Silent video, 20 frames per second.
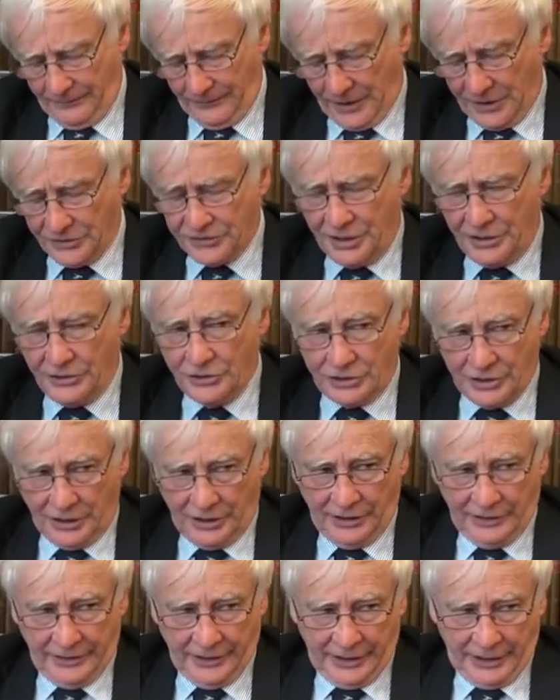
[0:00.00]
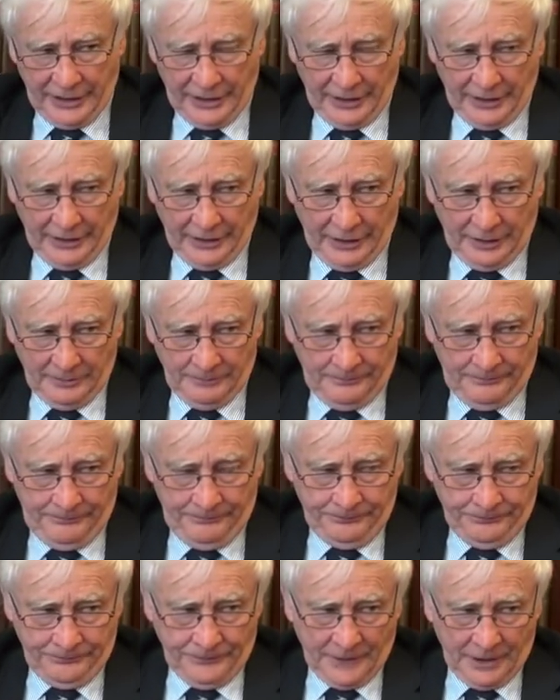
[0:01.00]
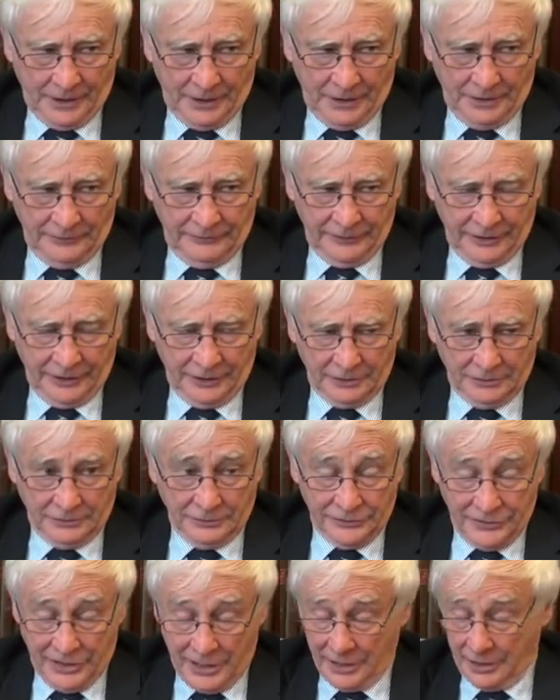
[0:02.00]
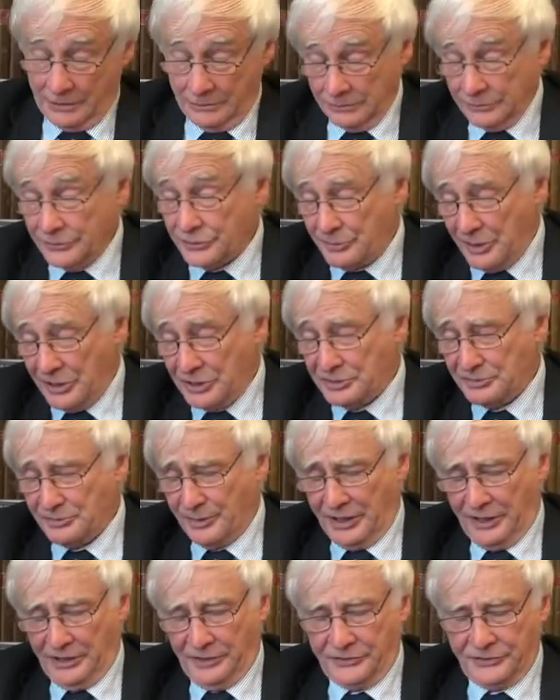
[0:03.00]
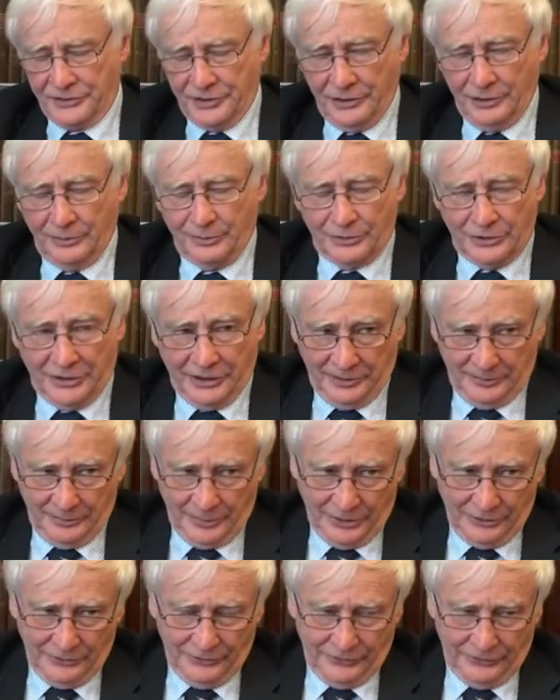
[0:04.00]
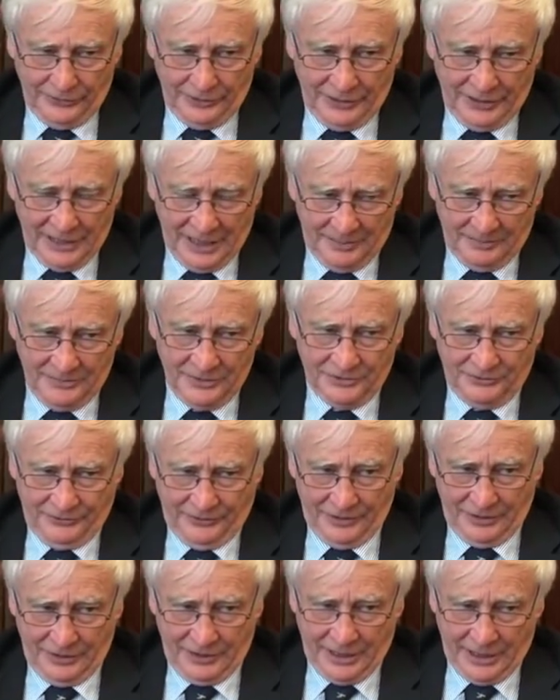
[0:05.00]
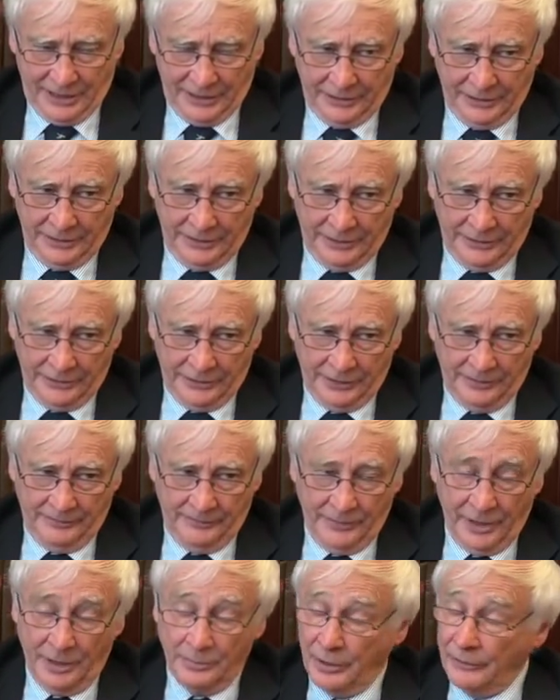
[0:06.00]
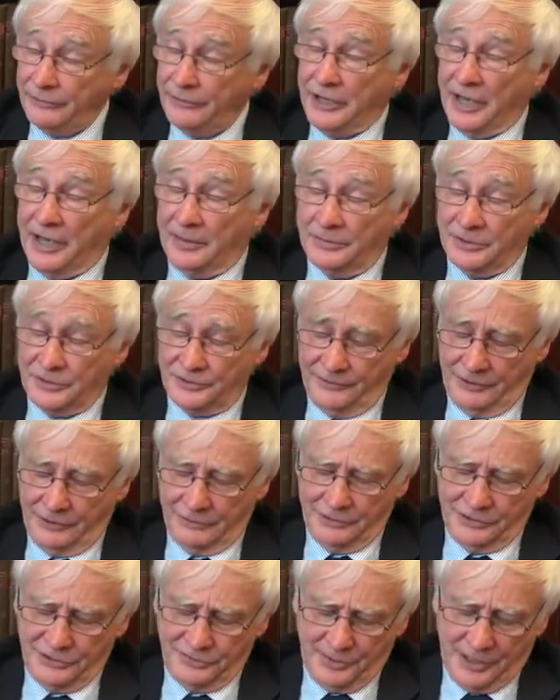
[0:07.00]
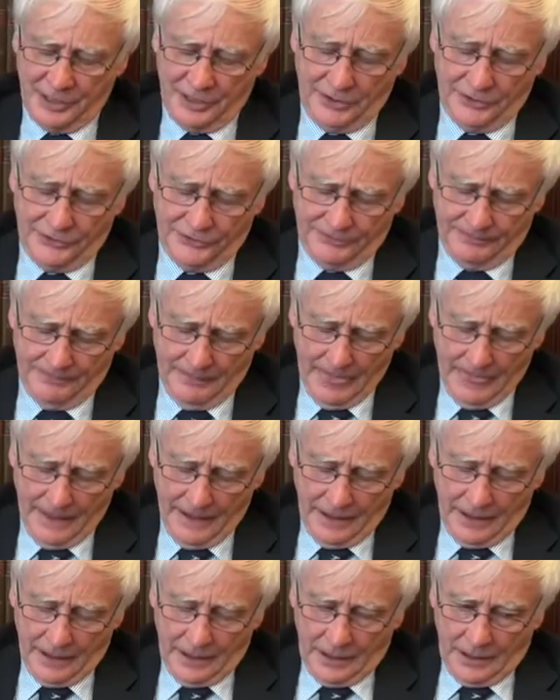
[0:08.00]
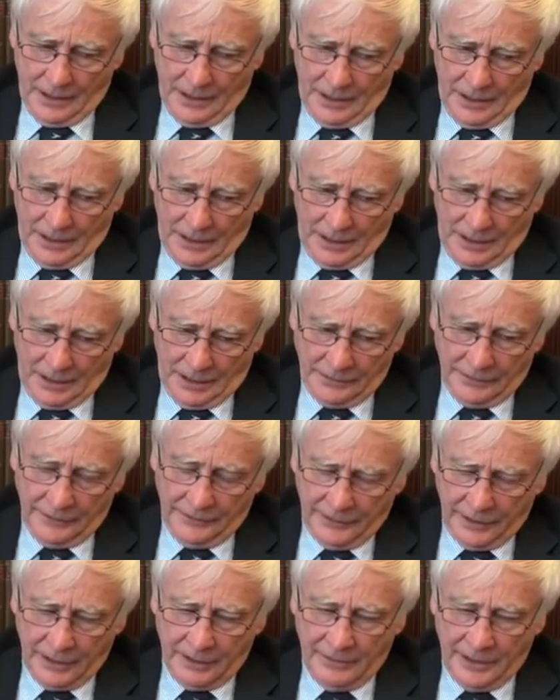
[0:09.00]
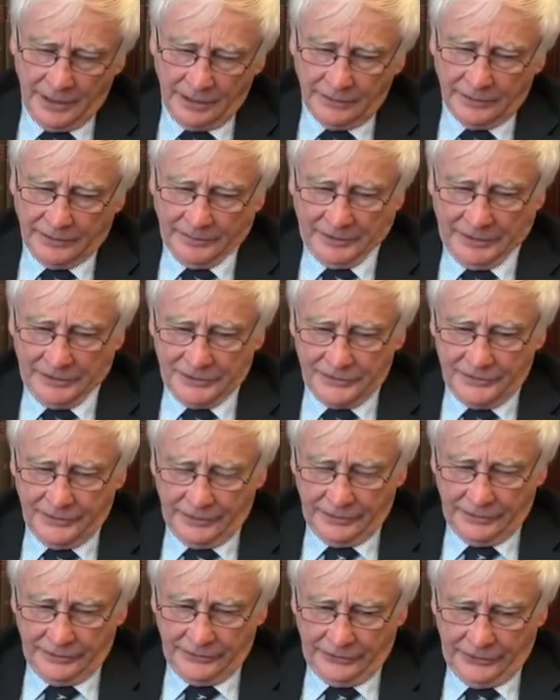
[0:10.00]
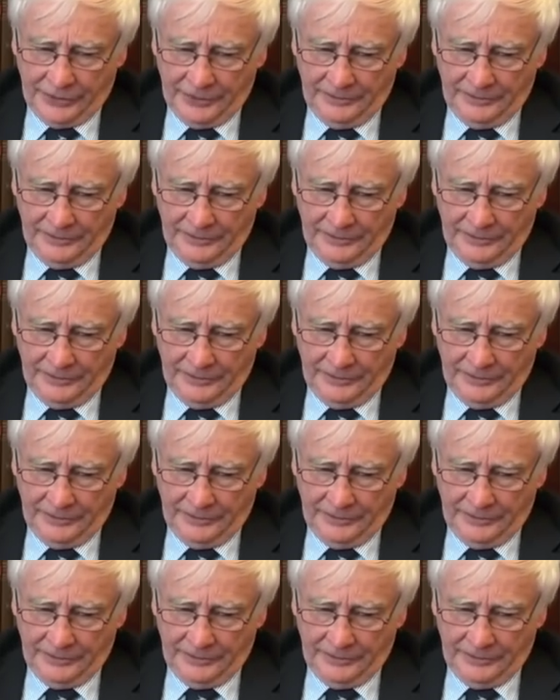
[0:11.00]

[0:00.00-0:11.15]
Essentially, they are vehicles. They're called space planes. They operate both in the atmosphere and above the atmosphere in space. And the thing about them is that